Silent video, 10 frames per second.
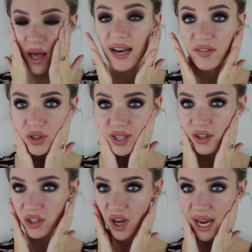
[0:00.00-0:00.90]
And I've only
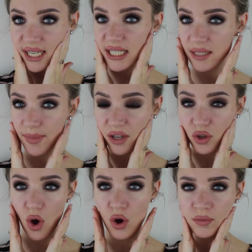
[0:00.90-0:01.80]
got the tiniest
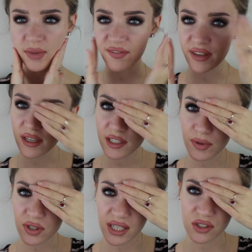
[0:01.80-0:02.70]
amount on my fingers
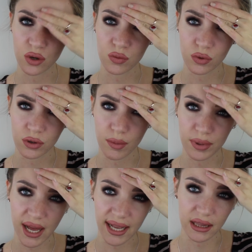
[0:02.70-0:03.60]
because I don't want to
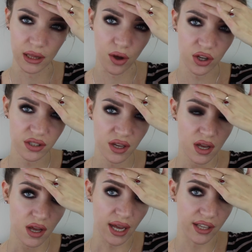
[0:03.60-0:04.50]
apply a lot.
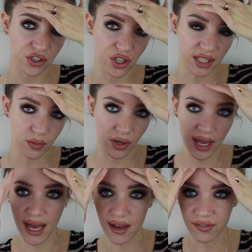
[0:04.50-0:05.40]
I just want
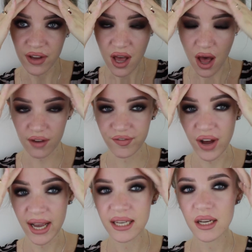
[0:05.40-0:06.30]
to have a
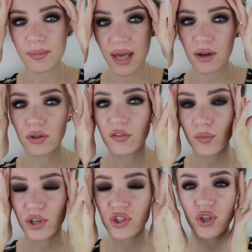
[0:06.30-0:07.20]
fine amount of
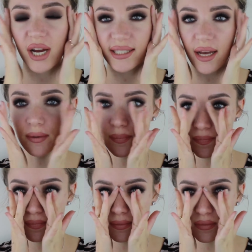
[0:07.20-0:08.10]
moisturizer
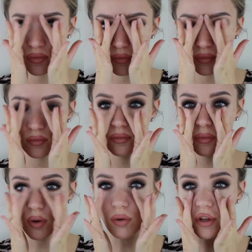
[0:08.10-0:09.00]

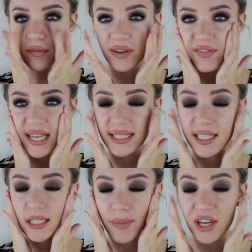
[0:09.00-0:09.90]
all over my face,
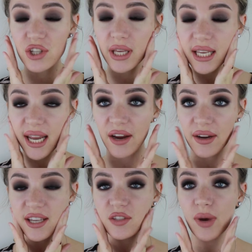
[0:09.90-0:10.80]
especially in
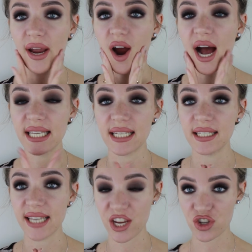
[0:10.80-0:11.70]
areas where I
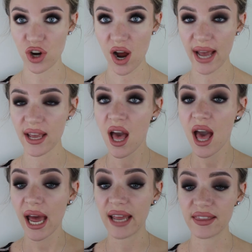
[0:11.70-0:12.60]
tend to get dry
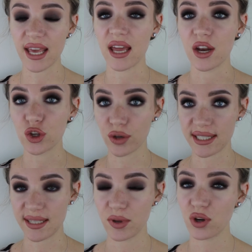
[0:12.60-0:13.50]
and then
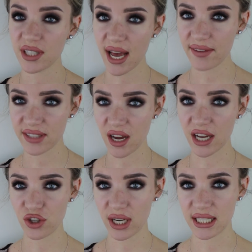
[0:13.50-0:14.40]
greasy. Because I have
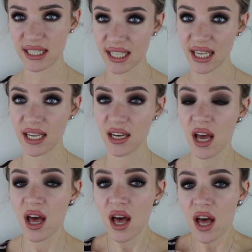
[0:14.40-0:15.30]
dehydrated skin,
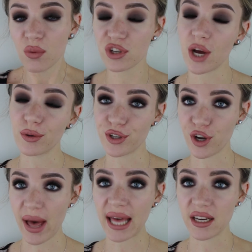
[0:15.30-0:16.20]
which I will
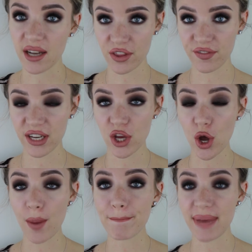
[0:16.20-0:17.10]
talk about in another
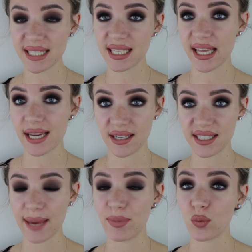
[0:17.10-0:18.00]
video, basically I need
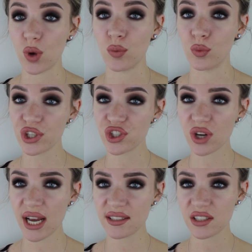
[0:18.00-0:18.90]
to keep it well
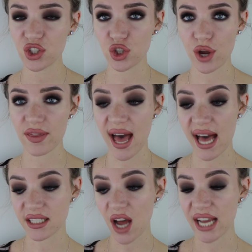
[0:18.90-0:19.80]
moisturized so
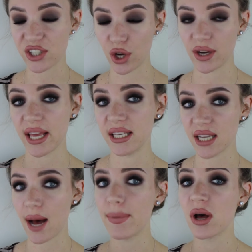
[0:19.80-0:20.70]
that I don't end
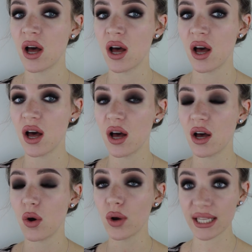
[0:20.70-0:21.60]
up
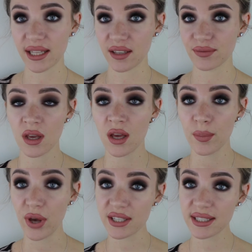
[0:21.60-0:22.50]
oily.
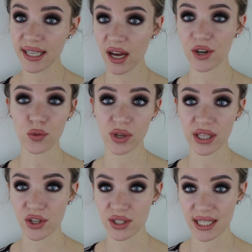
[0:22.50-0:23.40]
Personally, I don't
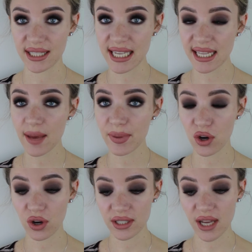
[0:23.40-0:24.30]
really use concealer
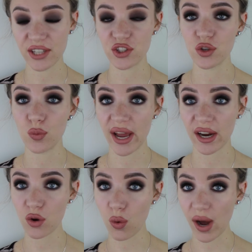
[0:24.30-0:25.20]
because I do
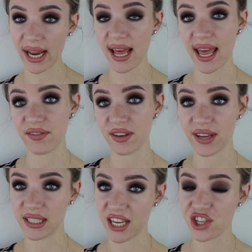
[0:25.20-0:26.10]
wear quite a heavy
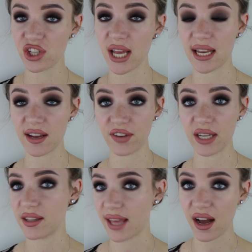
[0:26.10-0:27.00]
foundation, and I
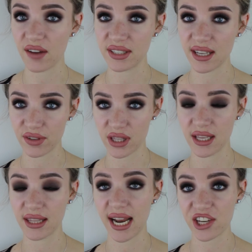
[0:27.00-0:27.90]
find that that covers
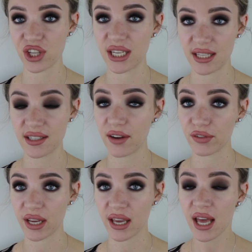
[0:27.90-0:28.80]
everything that actually needs
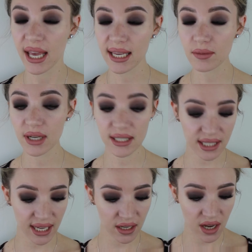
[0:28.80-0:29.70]
covering in my
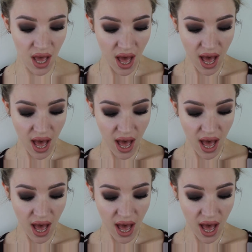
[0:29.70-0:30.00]
skin.